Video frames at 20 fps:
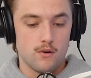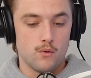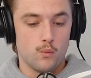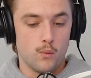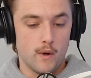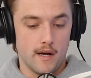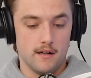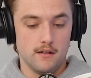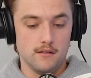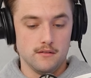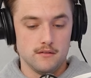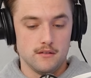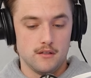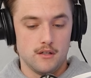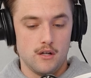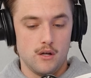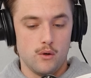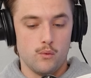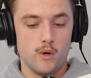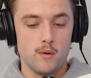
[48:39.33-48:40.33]
well,
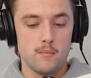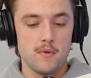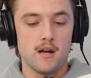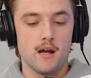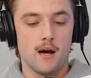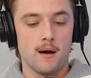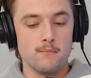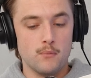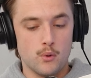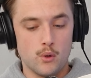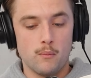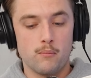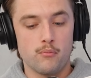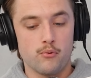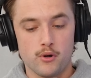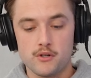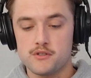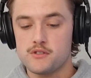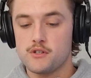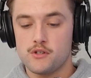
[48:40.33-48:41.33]
women are more
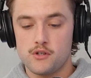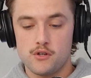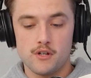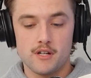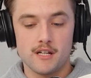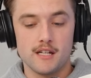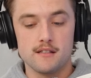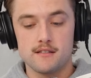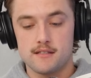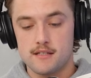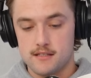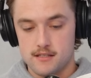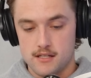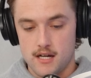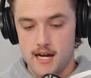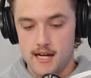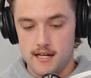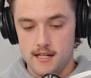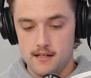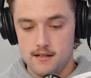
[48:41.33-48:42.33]
prosecuted in
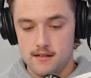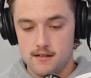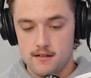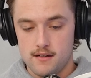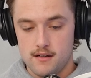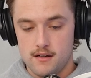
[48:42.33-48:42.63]
society,